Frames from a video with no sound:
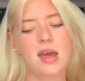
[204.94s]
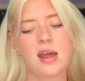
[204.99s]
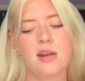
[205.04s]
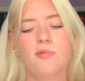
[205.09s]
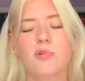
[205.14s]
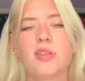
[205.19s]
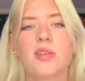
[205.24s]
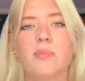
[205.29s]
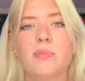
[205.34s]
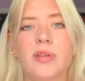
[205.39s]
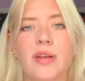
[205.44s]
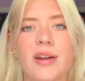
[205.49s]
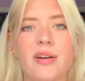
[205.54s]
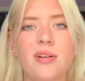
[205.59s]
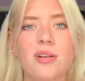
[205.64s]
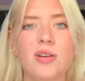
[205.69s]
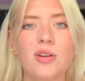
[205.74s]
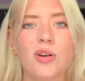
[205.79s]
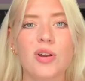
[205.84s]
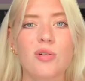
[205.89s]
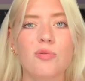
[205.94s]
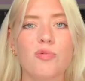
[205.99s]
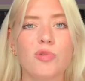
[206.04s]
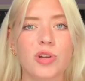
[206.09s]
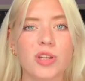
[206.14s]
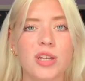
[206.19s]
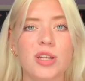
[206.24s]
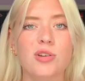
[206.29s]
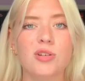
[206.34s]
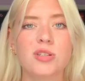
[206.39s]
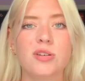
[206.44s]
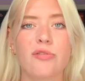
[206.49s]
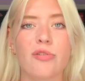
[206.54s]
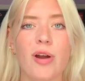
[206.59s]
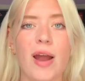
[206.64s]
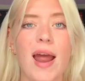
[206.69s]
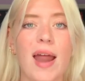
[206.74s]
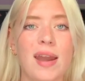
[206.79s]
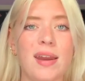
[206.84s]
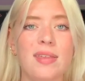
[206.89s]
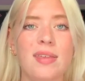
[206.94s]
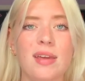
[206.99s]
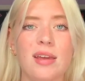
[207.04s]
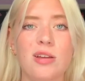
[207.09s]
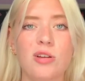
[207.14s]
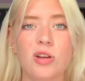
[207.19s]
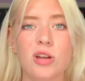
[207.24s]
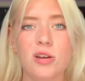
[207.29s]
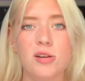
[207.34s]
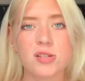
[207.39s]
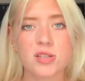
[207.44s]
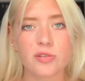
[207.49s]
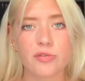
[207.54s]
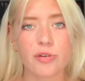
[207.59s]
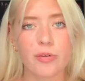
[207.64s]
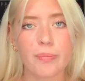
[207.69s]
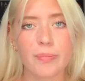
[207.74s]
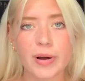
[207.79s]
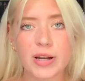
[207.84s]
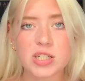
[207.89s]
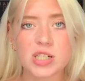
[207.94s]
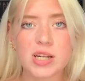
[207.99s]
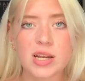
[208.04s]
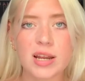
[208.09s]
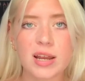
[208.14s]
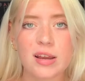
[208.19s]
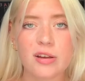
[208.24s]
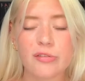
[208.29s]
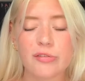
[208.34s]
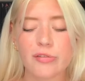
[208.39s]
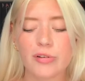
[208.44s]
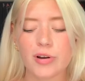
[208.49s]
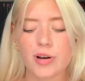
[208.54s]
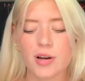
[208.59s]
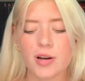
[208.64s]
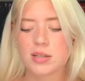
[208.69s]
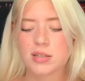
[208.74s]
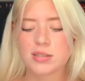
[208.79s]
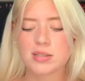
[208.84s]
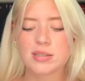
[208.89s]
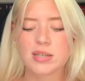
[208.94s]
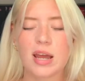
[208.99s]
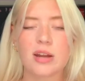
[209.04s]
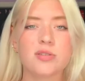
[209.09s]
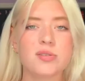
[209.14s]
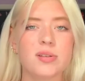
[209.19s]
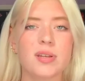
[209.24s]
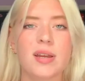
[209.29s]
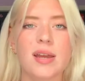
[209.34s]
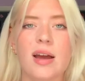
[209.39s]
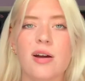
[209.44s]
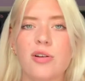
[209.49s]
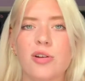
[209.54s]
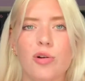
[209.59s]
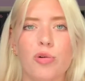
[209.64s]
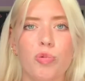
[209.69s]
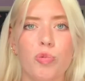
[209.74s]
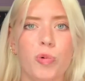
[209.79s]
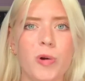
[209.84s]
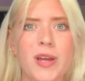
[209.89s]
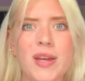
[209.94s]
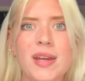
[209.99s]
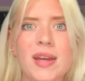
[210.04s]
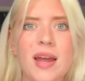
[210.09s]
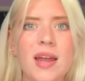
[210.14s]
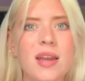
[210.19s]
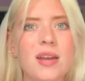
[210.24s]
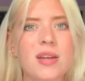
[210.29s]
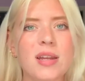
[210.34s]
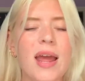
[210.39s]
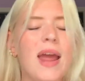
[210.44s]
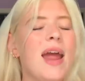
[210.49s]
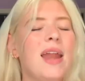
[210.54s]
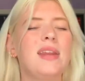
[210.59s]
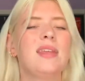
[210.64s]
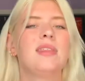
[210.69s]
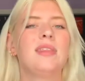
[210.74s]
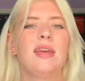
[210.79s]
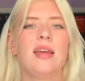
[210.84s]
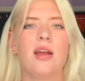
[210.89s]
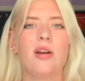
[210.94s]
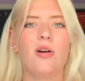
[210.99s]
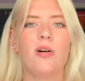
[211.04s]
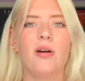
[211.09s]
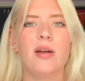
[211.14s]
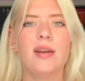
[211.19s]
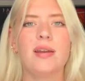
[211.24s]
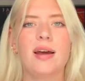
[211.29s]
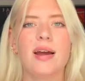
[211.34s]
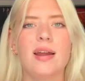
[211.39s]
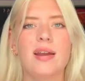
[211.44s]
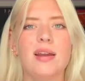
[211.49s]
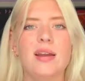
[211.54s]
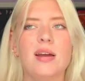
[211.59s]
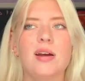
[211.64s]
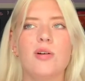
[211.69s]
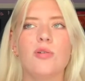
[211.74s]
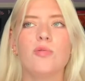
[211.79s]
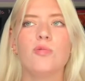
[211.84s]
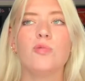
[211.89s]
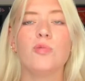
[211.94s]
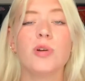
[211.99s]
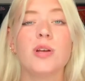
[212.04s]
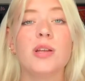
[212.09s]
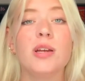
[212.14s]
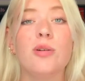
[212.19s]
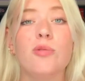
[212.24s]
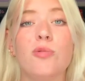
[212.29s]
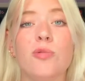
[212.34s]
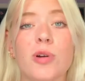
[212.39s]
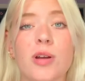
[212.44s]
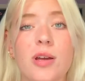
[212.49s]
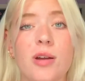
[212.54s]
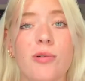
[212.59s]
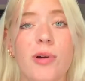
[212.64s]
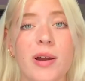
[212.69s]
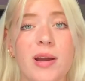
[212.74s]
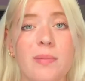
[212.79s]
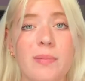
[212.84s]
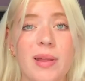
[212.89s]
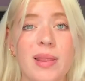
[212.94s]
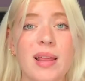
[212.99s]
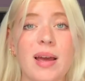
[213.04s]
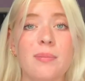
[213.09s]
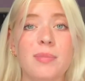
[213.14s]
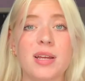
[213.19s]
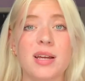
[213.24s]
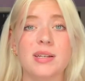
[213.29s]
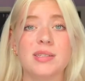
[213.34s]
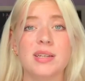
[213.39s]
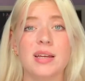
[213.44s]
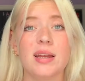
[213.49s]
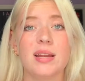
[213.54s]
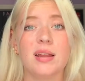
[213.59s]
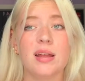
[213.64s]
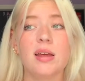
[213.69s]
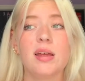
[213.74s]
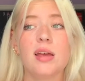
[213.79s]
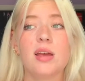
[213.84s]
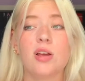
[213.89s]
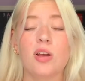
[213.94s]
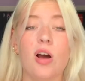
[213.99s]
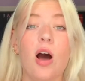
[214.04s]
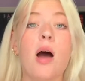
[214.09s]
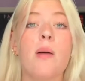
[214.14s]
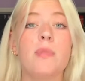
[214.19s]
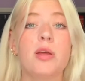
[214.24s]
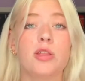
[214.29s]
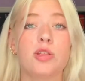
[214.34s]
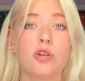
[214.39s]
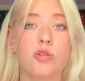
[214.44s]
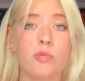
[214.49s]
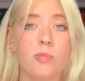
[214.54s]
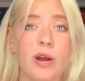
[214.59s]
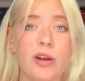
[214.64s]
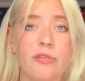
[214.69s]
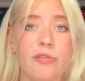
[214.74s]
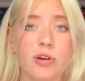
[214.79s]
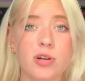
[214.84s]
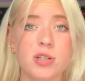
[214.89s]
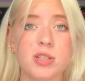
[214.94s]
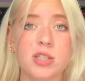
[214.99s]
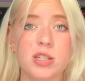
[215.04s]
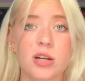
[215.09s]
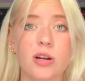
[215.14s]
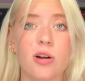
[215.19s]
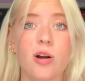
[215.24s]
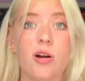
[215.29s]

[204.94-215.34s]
And with a planner, you can really use it for anything. You can use it for budgeting, for scheduling out your weekend, anything at all. And I really recommend that because it got me through my first year,